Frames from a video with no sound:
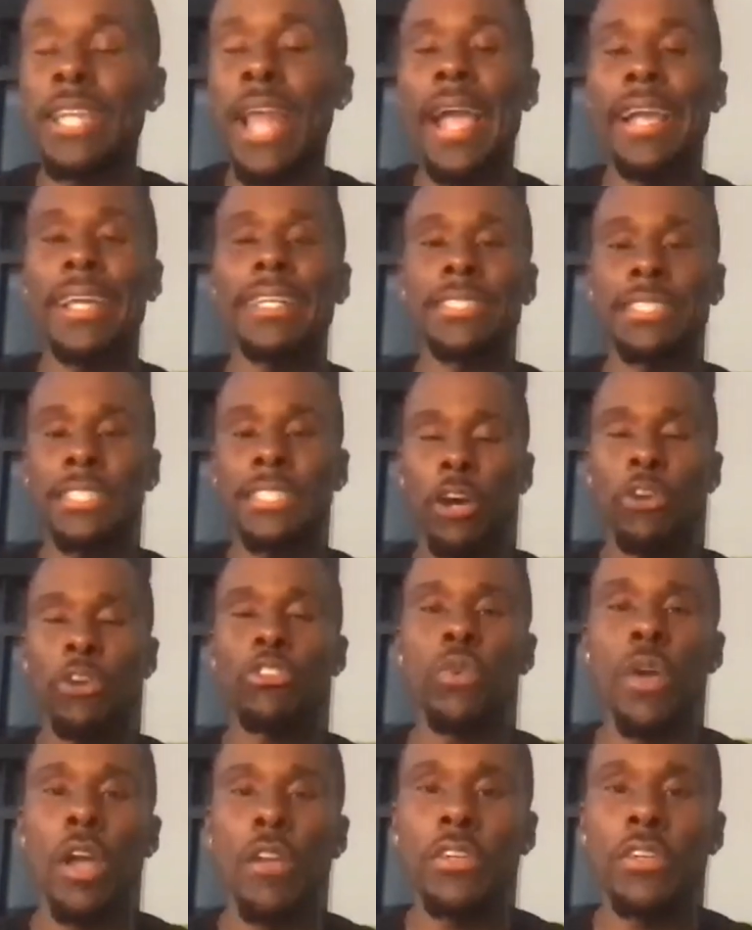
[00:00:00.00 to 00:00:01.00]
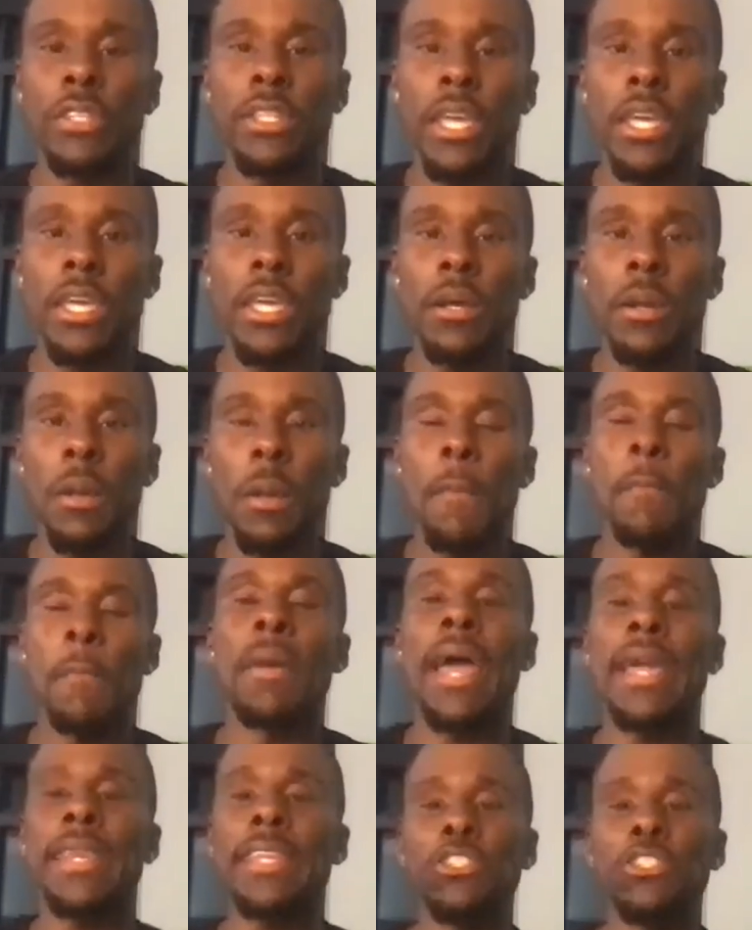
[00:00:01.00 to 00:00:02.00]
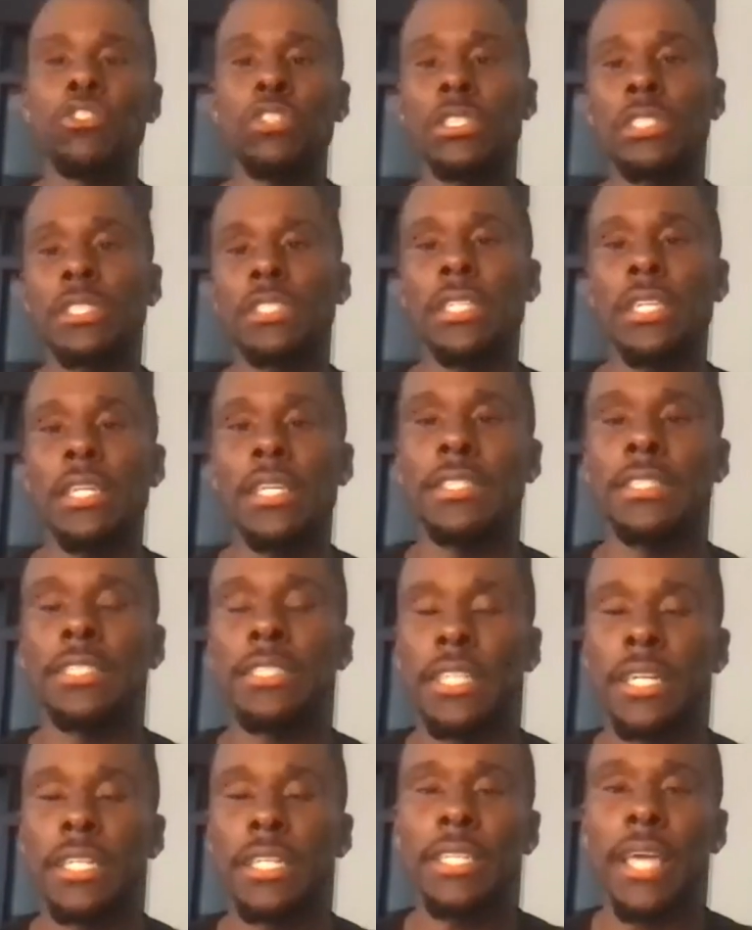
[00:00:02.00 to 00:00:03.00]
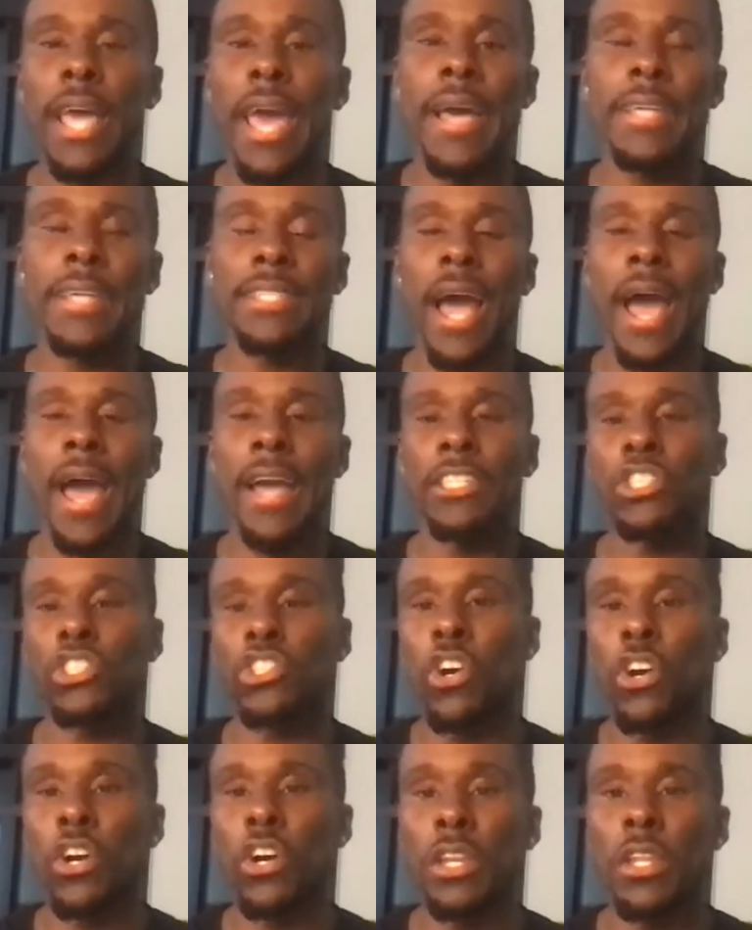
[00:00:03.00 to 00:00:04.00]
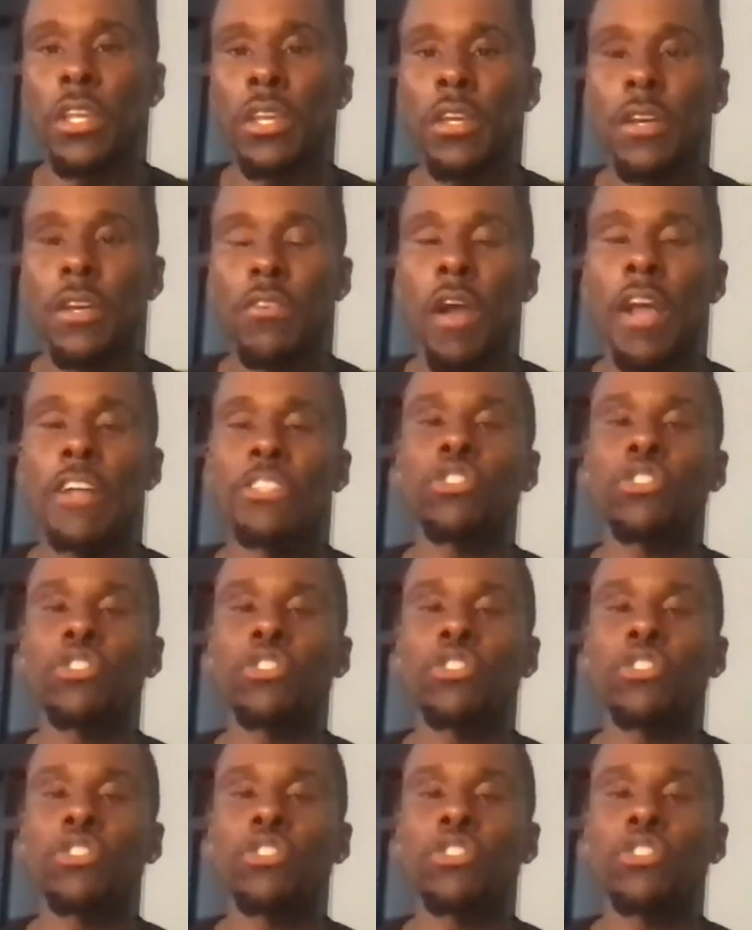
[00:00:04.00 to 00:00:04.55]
I could tell you everything, but I need you to see it just as I saw it, right?